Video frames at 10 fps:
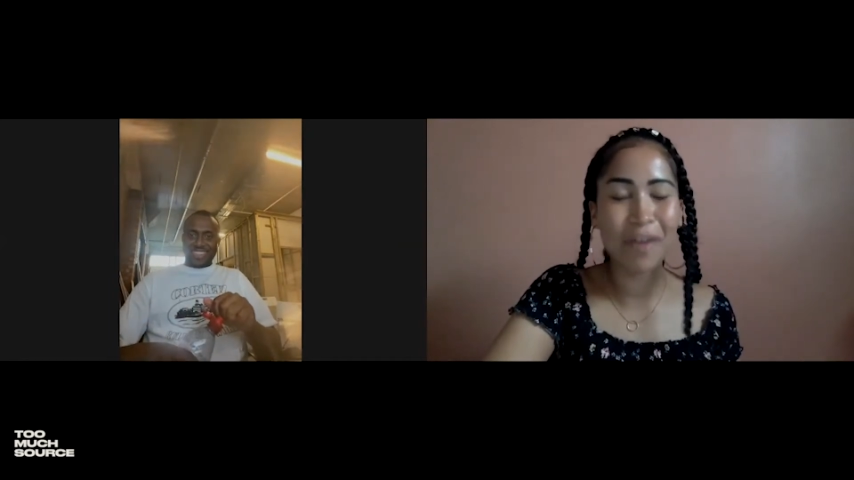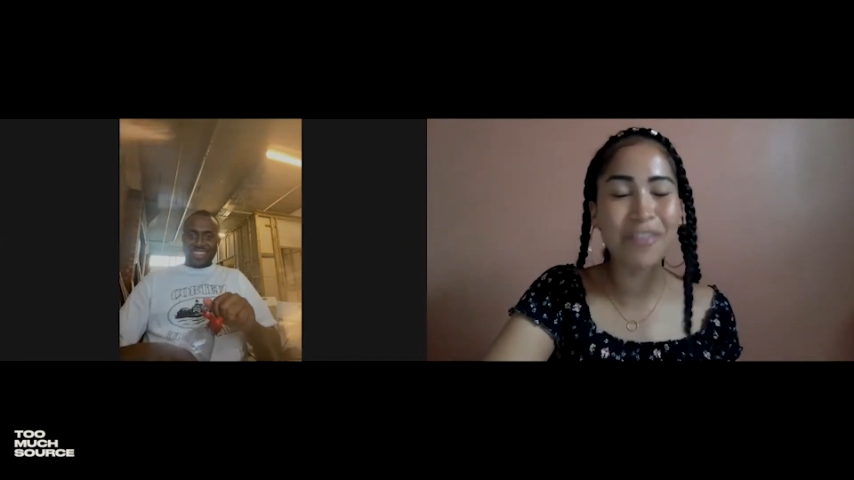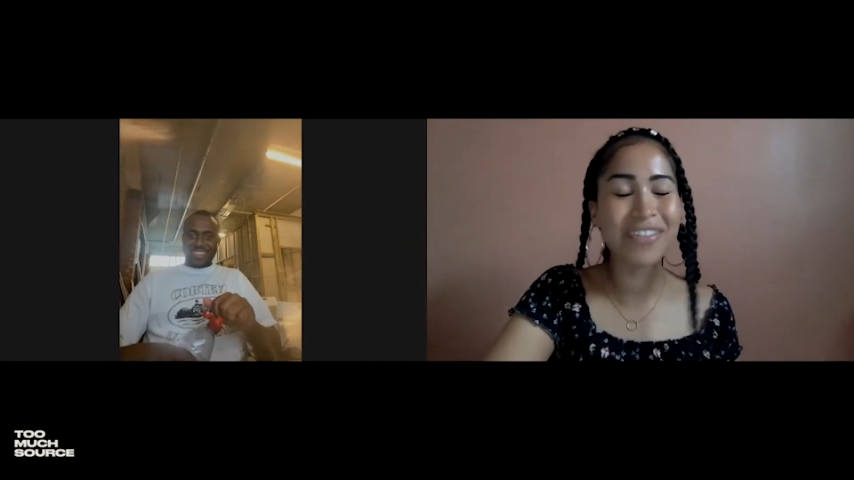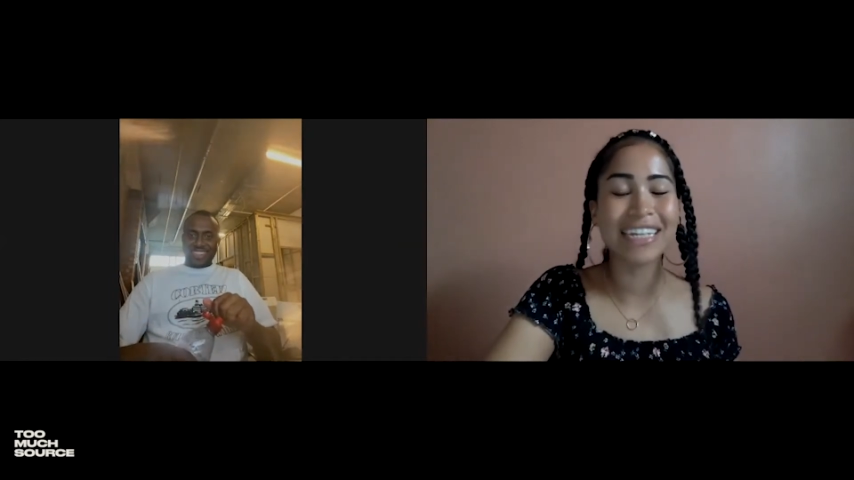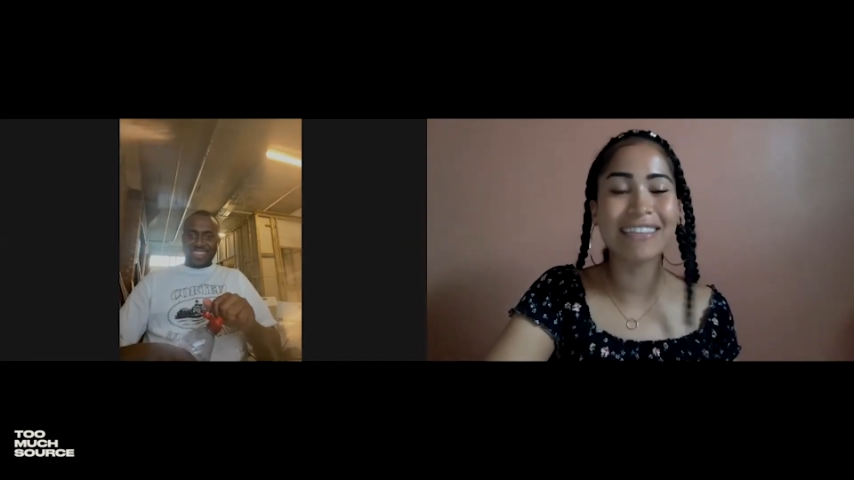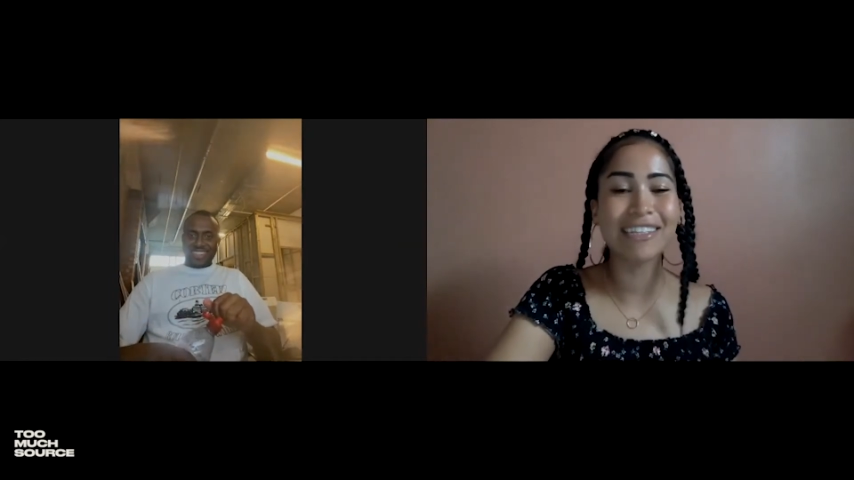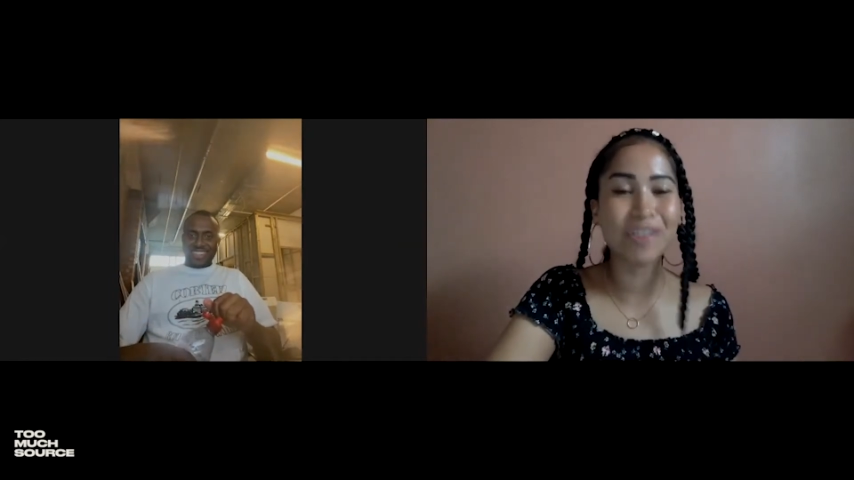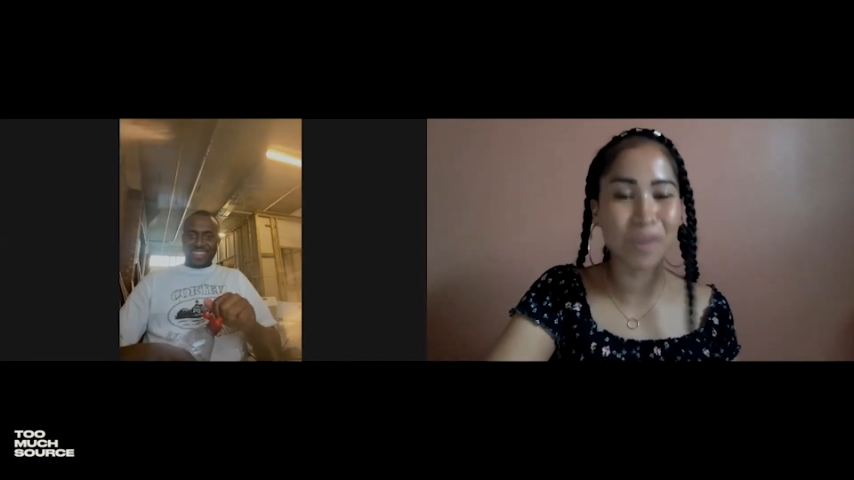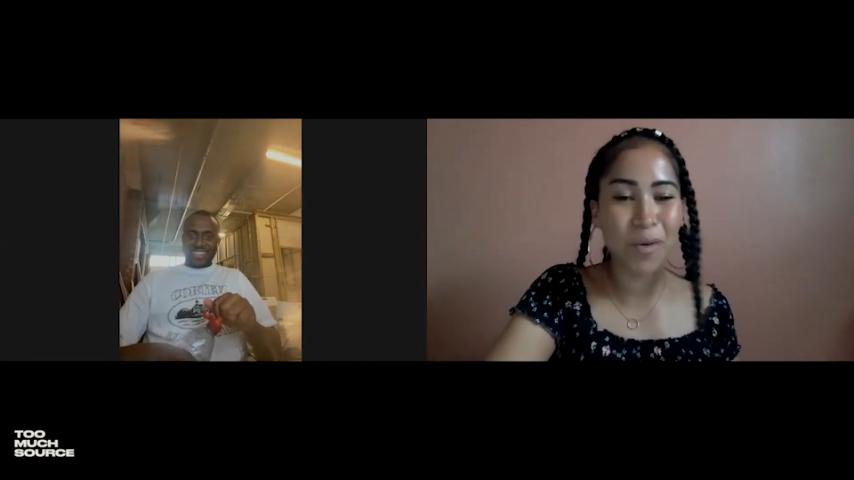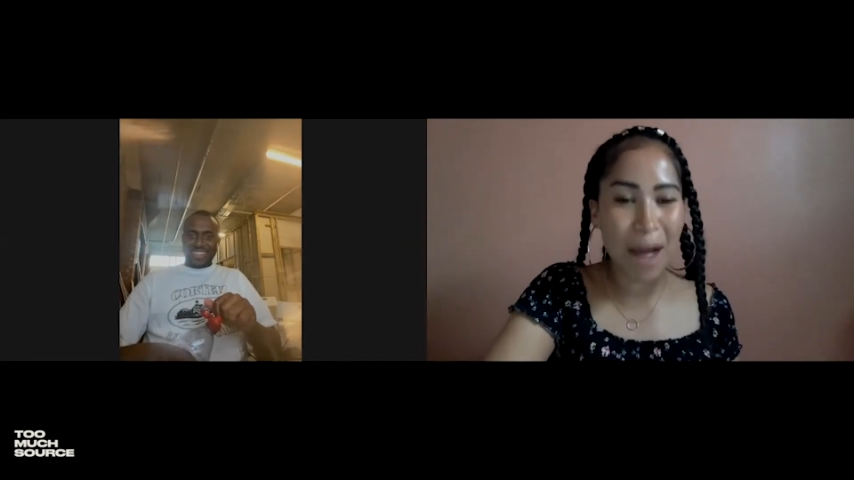obviously this
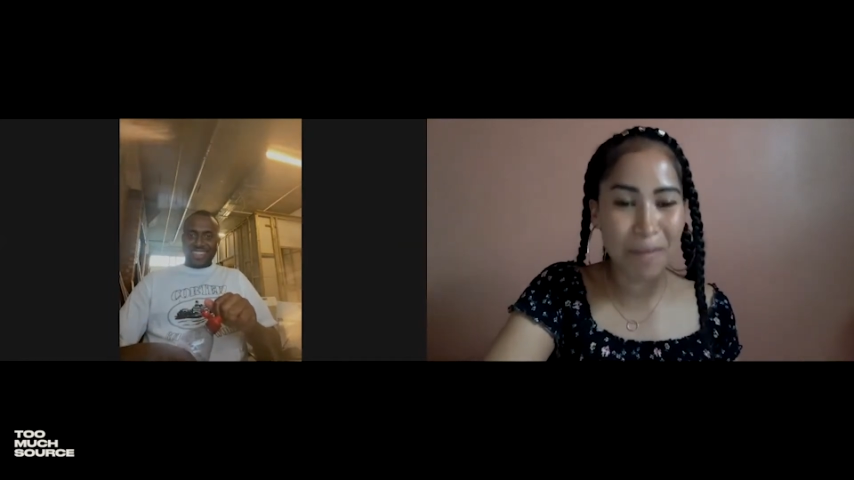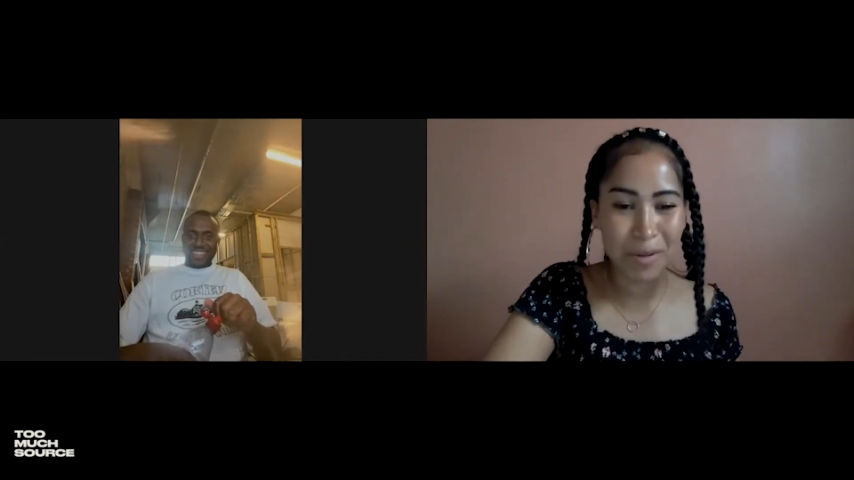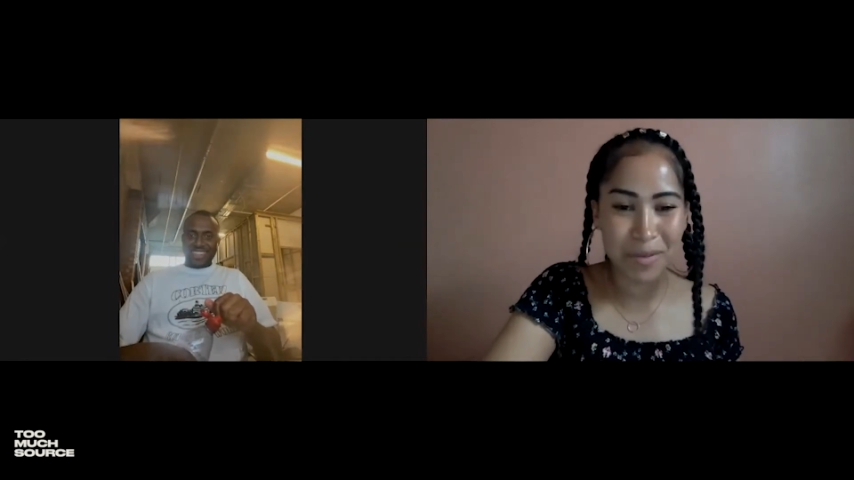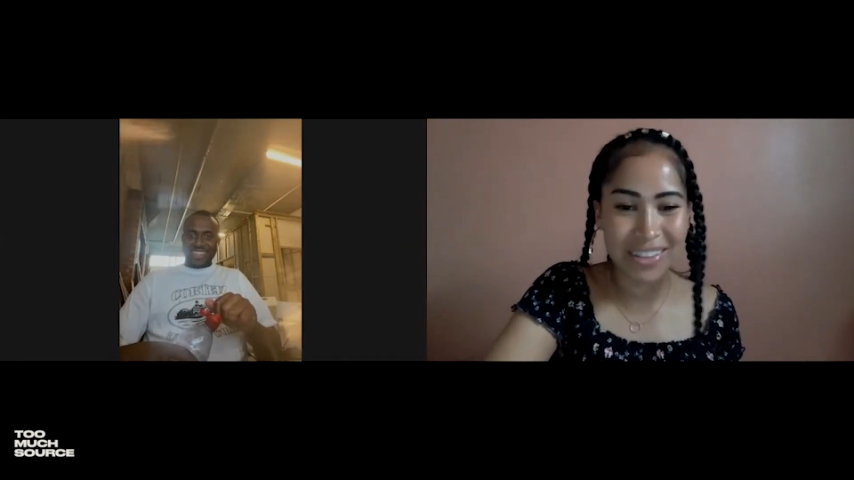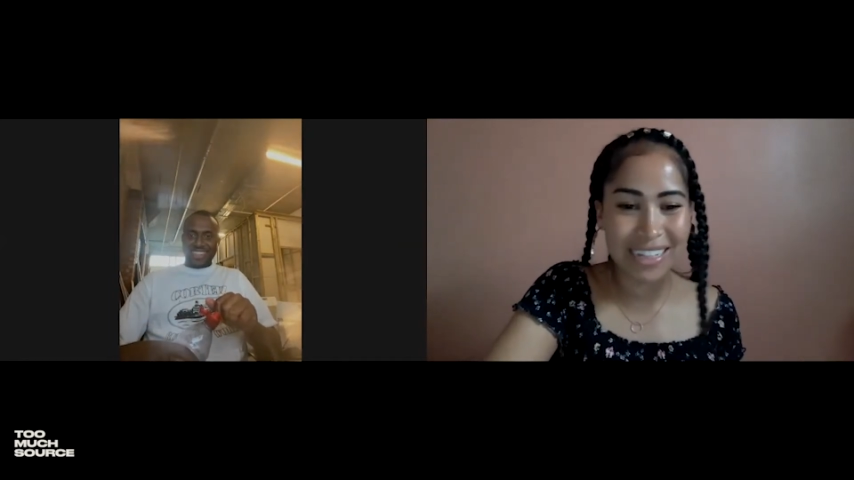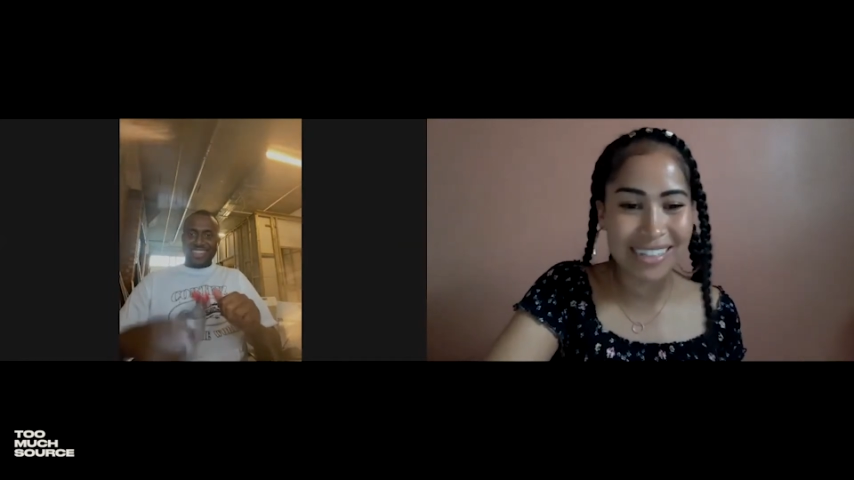has all happened within the